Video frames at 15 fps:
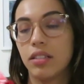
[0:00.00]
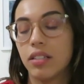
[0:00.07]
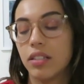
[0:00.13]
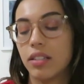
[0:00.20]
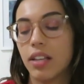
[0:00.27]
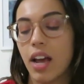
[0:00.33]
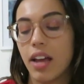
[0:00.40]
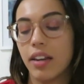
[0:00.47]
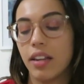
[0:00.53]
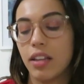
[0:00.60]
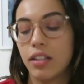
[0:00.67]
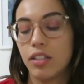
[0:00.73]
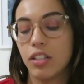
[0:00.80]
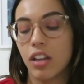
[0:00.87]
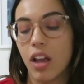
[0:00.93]

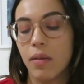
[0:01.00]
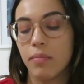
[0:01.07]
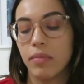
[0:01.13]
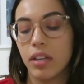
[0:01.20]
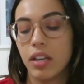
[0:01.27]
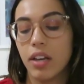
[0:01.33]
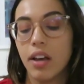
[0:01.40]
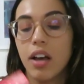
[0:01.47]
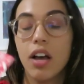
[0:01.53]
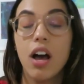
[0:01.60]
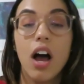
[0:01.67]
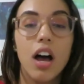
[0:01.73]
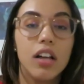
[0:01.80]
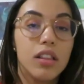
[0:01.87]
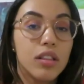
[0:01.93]
decided to get me
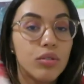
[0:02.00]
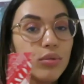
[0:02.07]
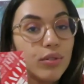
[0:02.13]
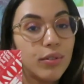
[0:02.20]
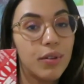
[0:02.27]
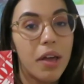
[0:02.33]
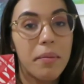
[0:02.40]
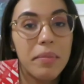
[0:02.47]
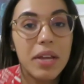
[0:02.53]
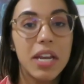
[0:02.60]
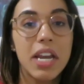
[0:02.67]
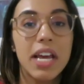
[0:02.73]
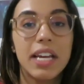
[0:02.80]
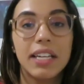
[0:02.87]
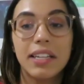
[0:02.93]
a
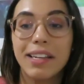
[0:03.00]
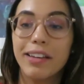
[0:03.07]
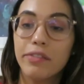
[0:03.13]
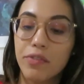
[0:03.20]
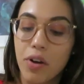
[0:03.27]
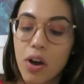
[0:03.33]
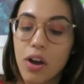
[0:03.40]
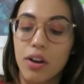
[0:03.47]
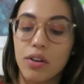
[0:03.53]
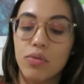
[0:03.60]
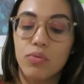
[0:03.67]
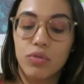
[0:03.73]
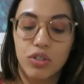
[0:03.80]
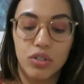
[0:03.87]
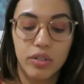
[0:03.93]
Lululemon gift
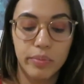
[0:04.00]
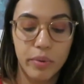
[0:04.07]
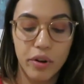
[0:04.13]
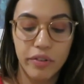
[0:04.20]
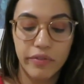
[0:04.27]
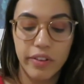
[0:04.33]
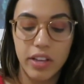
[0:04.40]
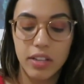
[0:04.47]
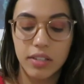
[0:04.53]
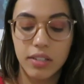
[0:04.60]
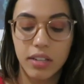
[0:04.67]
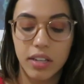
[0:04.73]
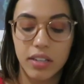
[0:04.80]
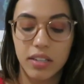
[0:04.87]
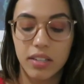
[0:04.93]
card which is
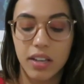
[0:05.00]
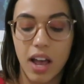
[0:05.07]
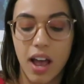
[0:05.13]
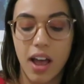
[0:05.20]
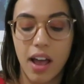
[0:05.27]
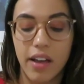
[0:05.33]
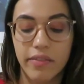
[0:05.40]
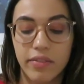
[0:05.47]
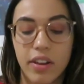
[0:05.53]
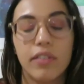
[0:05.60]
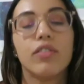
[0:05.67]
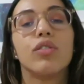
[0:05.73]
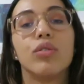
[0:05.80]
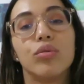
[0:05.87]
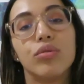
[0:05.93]
perfect because I've
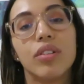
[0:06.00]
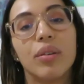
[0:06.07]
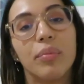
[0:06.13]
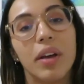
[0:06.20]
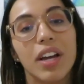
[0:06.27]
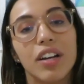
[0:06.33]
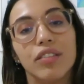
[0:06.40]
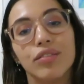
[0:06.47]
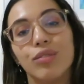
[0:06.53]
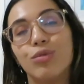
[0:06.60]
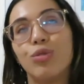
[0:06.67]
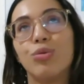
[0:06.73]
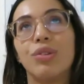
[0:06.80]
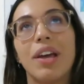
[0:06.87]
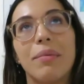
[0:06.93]
never owned a pair of
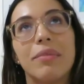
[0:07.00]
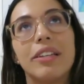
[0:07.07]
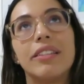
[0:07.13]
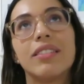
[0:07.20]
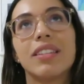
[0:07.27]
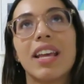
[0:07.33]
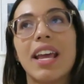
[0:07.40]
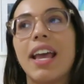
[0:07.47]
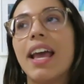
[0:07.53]
Lululemons